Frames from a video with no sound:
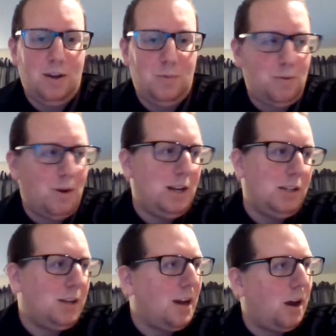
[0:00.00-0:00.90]
He'll be ready
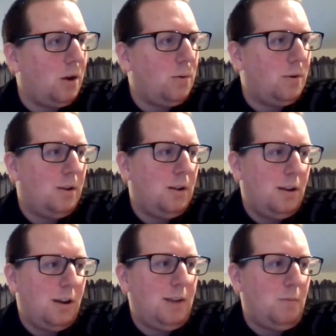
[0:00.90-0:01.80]
to go,
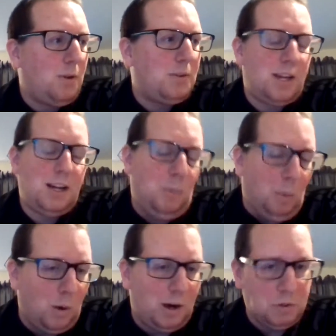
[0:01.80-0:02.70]
and it won't take him
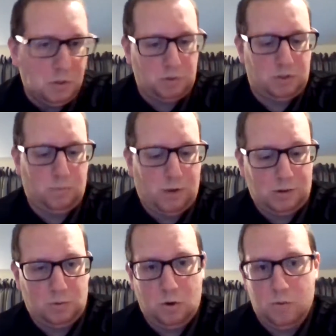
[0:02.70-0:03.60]
a while
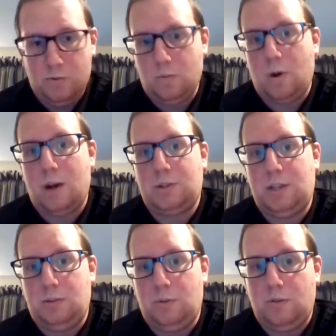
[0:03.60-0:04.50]
to warm up whilst
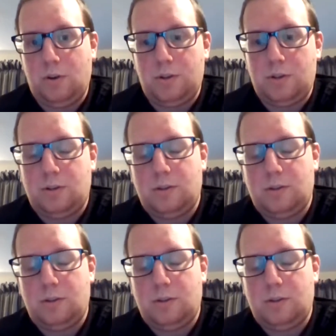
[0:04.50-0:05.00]
he's with us.